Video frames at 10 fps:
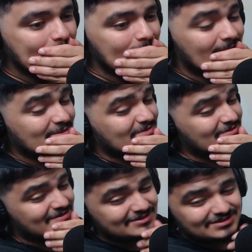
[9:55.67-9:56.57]
This one, I
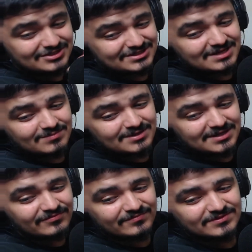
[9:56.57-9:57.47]
don't know. It just hit me
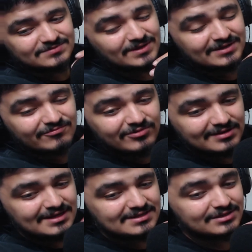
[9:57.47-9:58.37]
different.
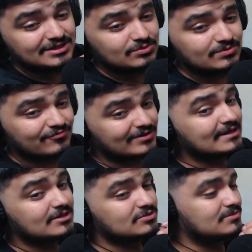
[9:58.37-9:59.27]
This one
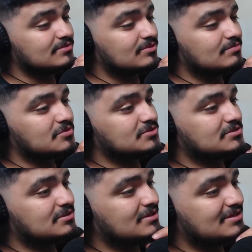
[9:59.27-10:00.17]
related to me the most.
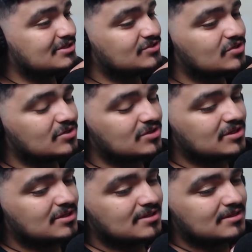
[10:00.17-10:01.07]
This song.
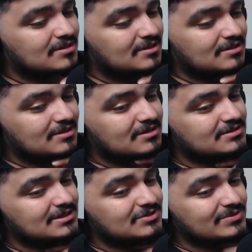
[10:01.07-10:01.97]

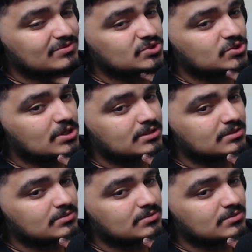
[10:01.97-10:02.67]
That's why it was shocking. I